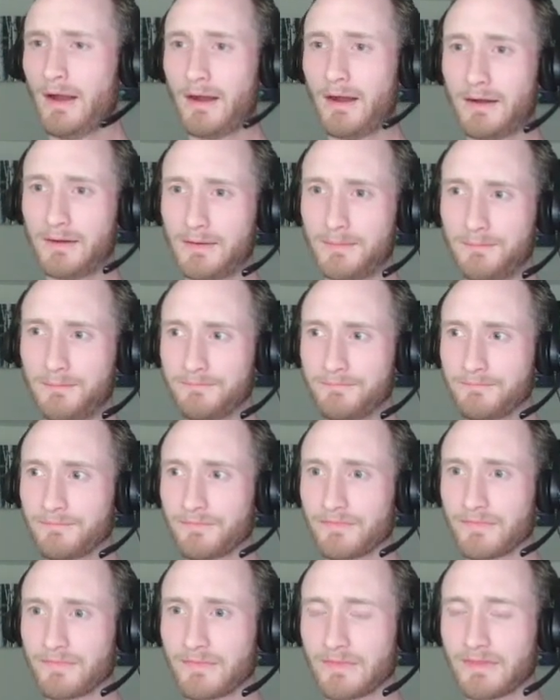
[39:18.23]
Um,
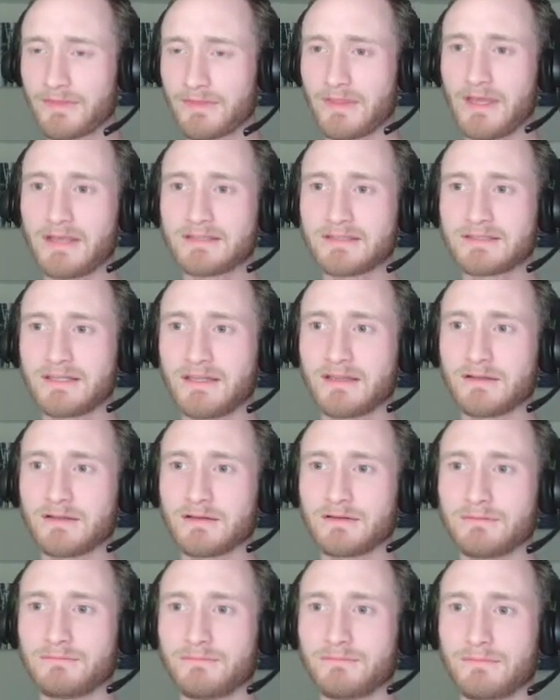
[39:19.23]
they see
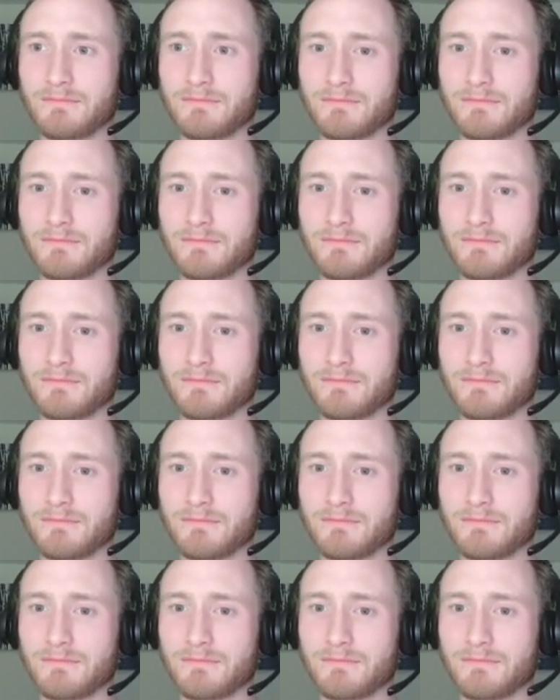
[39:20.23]
the